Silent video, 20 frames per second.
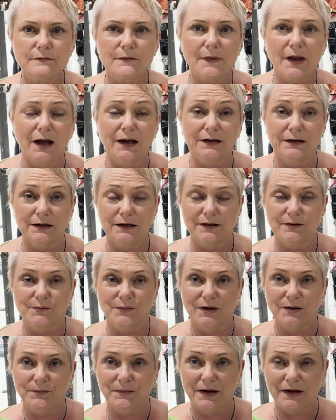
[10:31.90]

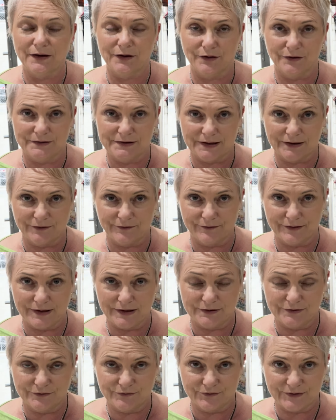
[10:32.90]
Margot
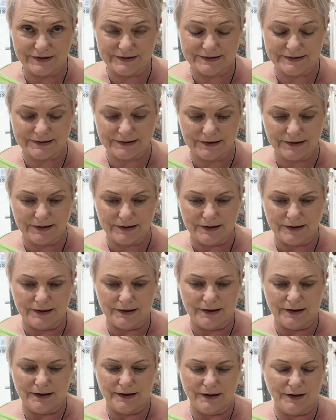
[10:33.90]
dungaree dress.
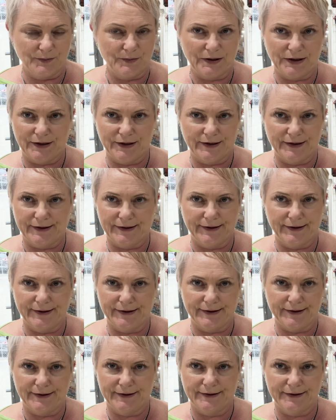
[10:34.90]
And I'm like,
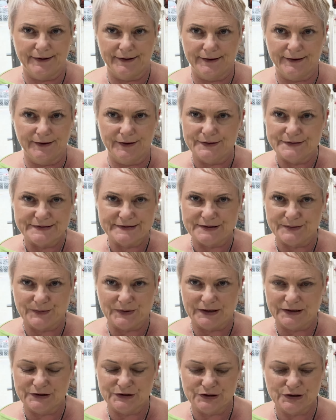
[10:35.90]
nah, not so
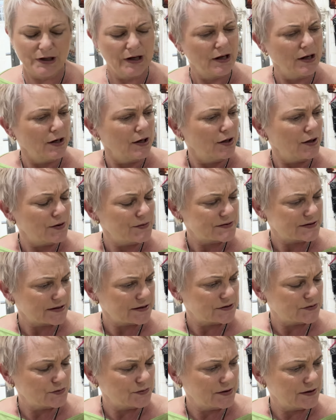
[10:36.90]
much. Who was I
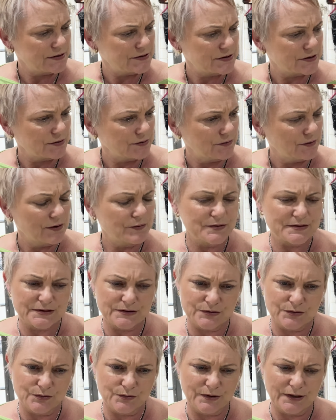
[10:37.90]
talking to? I wasn't
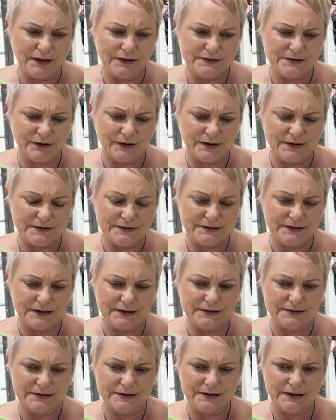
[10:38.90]
talking, sorry. I was
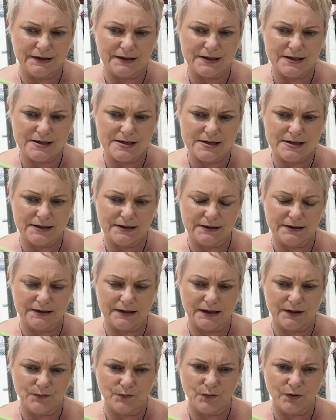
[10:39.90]

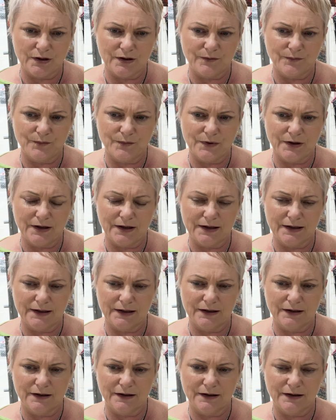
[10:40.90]
texting one of
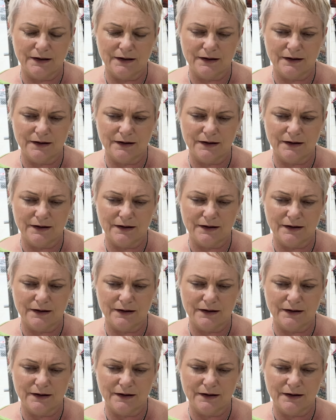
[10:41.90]
my...